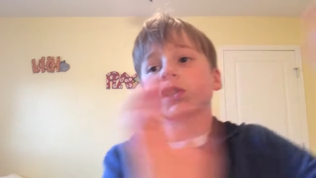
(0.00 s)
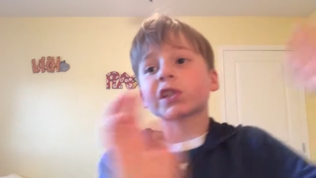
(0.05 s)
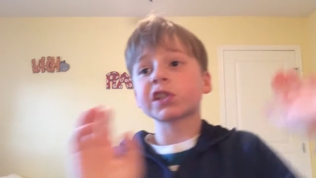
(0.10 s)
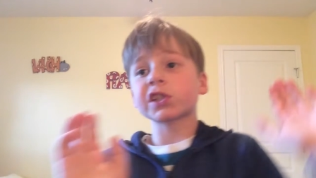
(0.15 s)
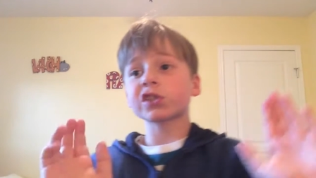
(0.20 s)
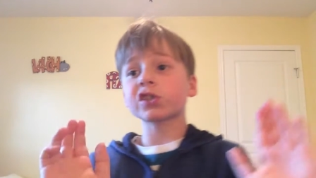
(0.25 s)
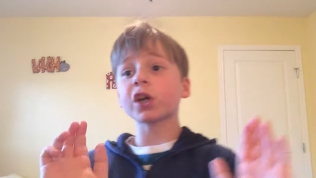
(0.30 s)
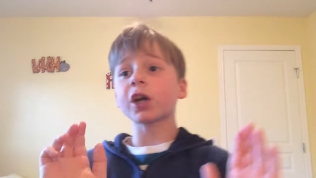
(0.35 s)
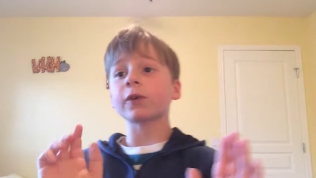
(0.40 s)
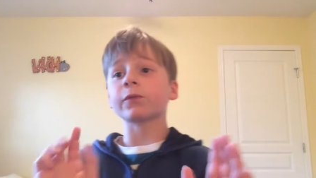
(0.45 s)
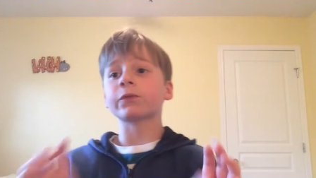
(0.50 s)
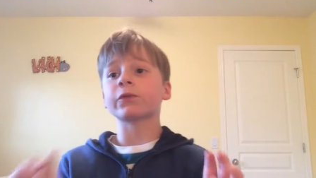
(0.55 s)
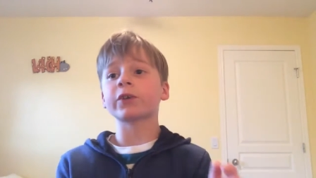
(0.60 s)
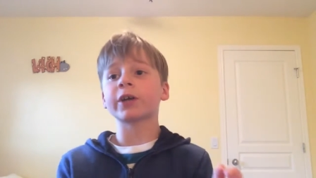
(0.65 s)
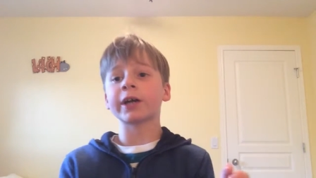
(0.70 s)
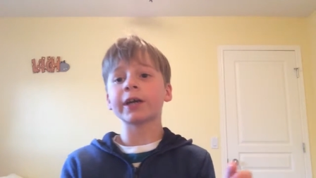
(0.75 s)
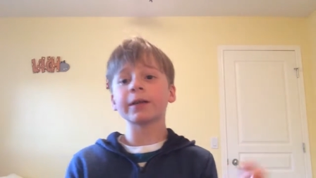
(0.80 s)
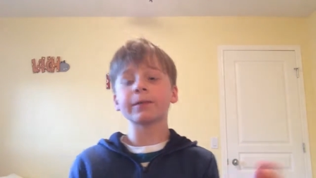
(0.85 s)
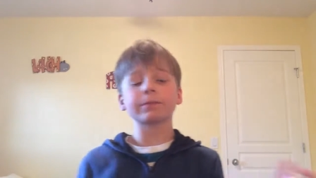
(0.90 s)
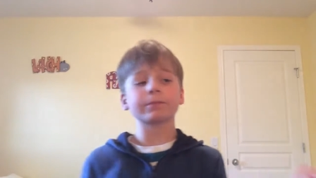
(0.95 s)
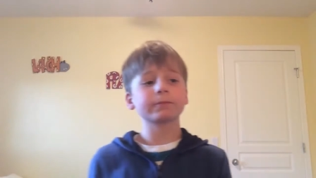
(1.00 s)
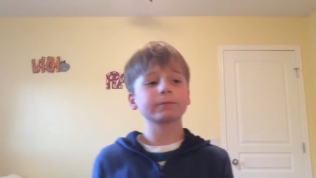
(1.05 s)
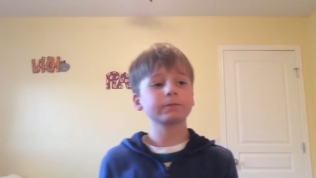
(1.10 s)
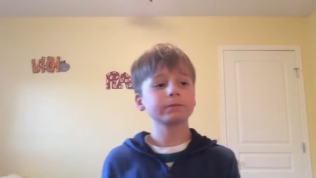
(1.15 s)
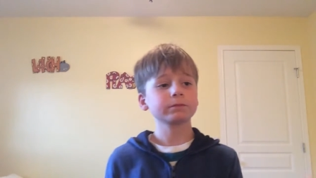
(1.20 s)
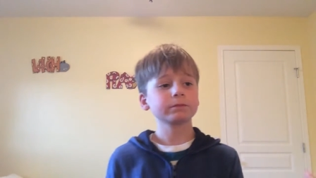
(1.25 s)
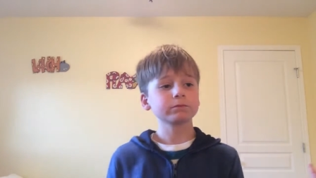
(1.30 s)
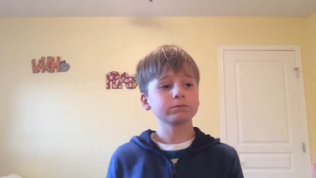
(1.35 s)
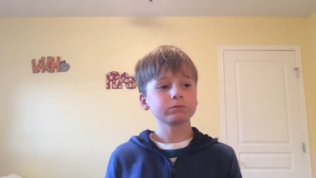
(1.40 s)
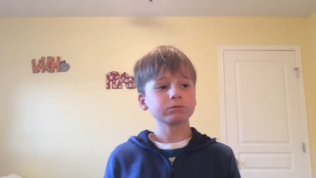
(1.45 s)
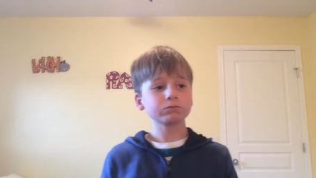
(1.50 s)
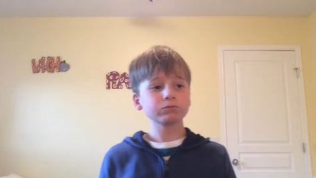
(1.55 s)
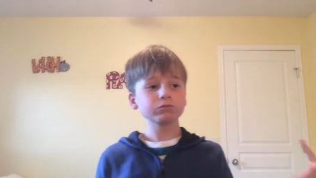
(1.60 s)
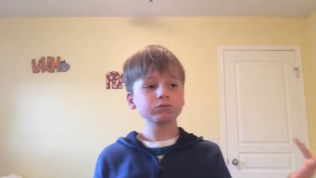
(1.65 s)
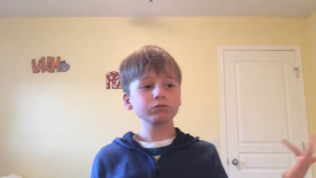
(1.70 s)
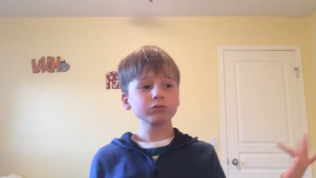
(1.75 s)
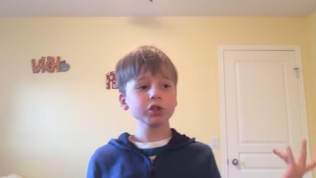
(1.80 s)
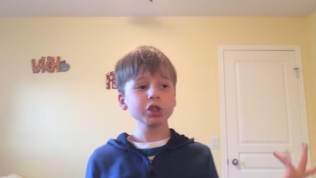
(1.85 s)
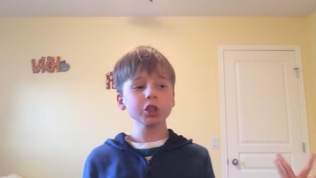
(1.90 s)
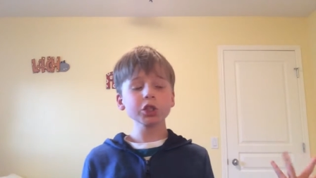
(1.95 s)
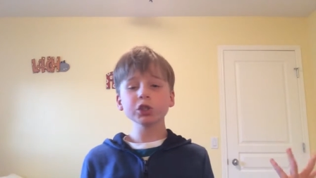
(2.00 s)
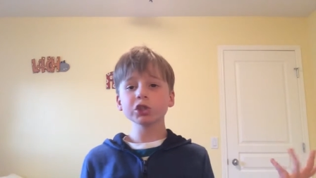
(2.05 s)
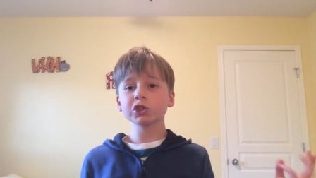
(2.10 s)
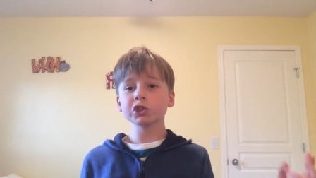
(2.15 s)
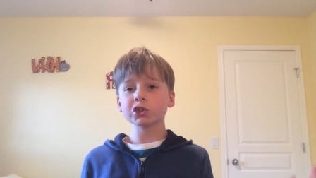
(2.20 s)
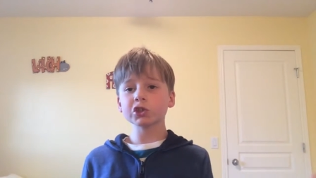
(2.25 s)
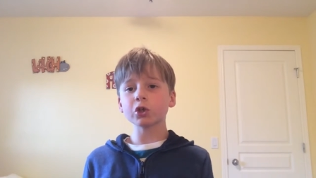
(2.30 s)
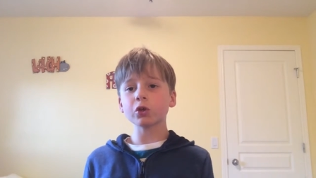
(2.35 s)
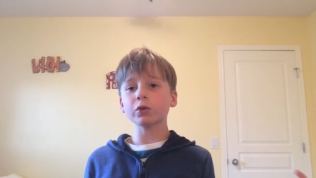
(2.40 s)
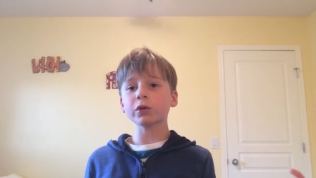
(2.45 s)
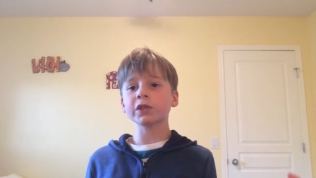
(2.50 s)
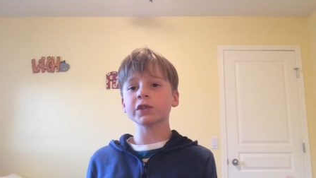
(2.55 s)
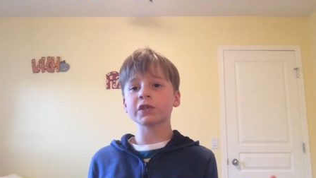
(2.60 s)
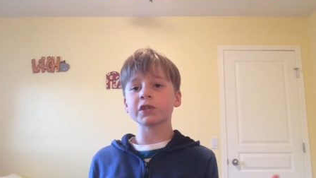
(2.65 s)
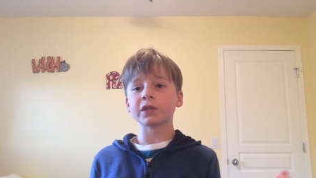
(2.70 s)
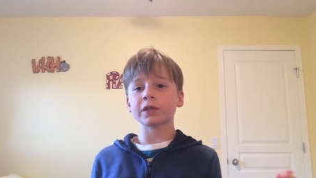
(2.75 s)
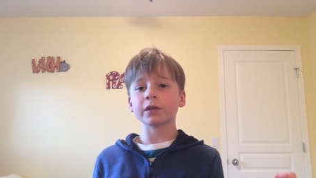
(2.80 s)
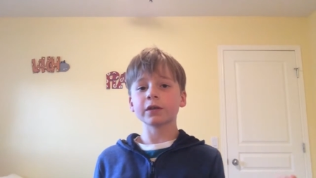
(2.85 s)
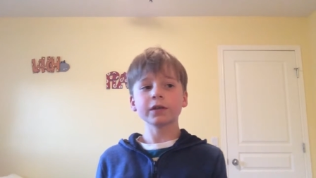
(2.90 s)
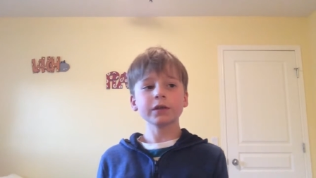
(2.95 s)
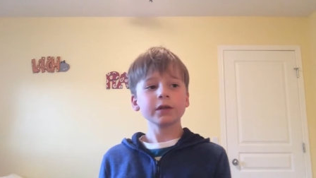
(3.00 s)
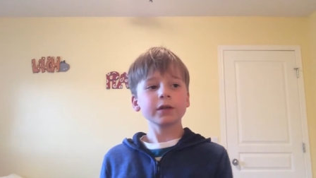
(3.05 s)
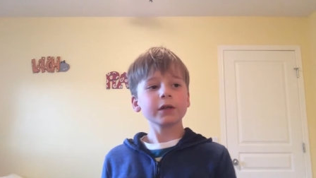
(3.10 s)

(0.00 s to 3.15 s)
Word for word: stuff, right? So easy.